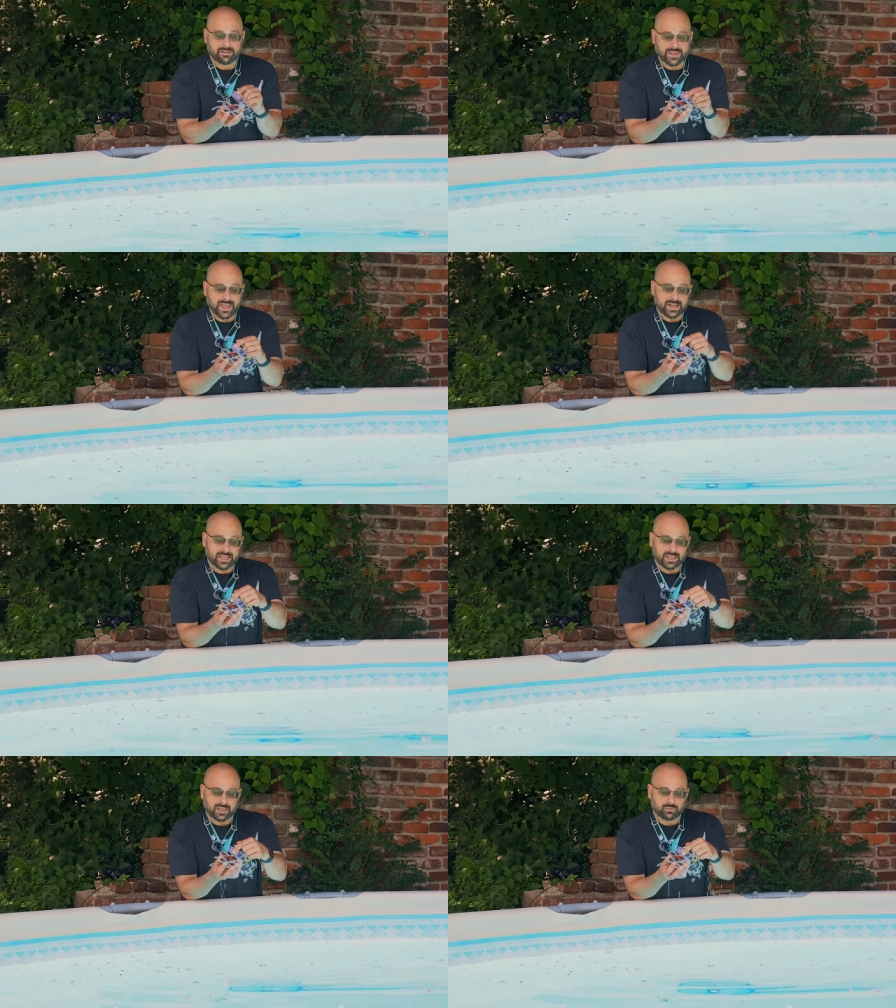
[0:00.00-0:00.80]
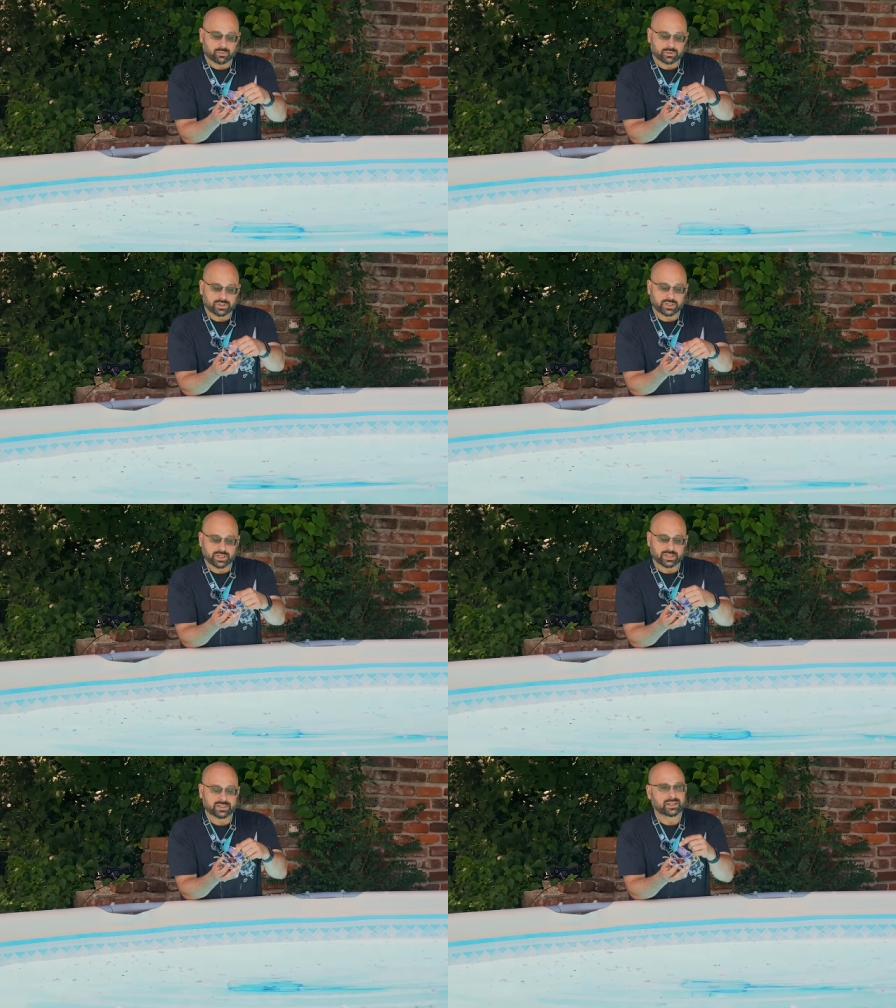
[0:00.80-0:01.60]
then it will
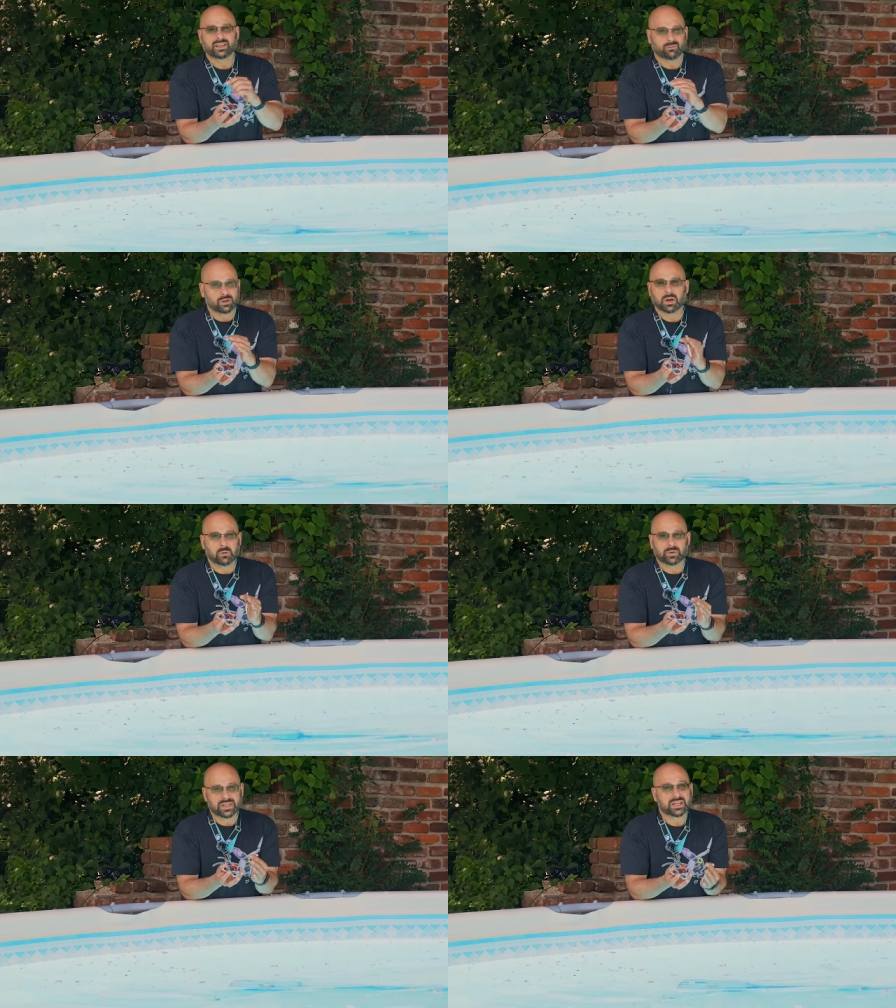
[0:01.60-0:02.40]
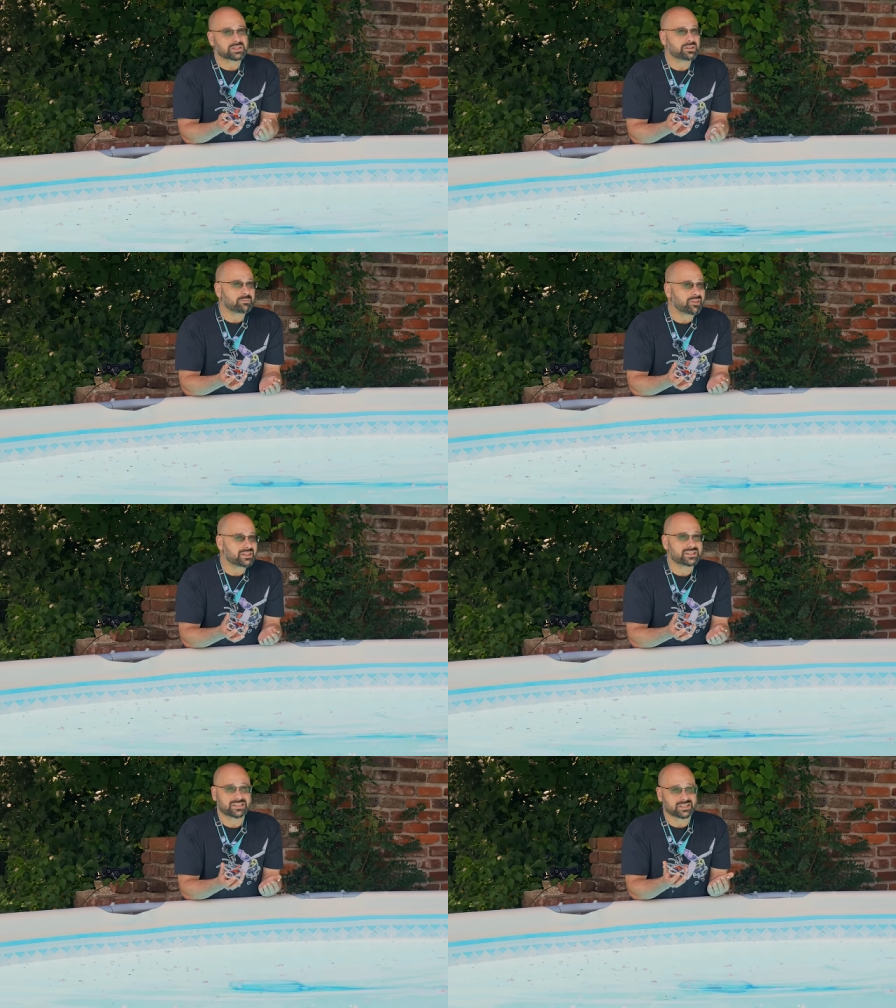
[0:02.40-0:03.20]
just, it will go potentially
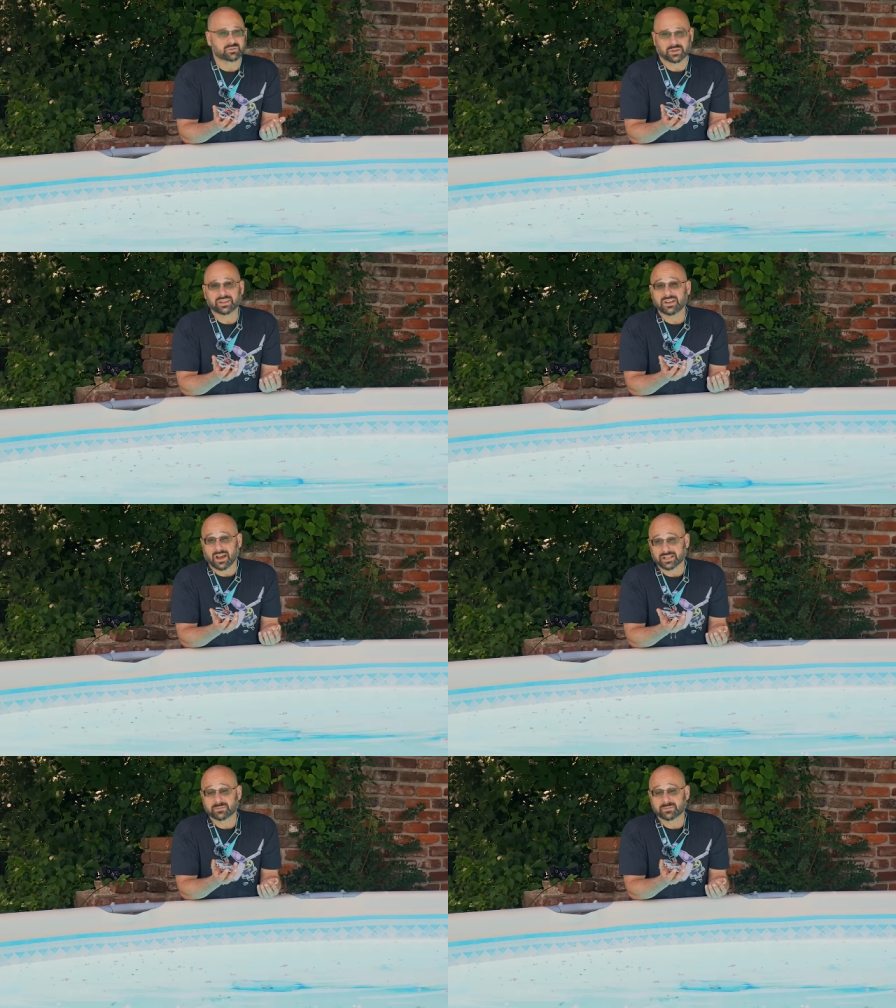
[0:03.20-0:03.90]
places it's really not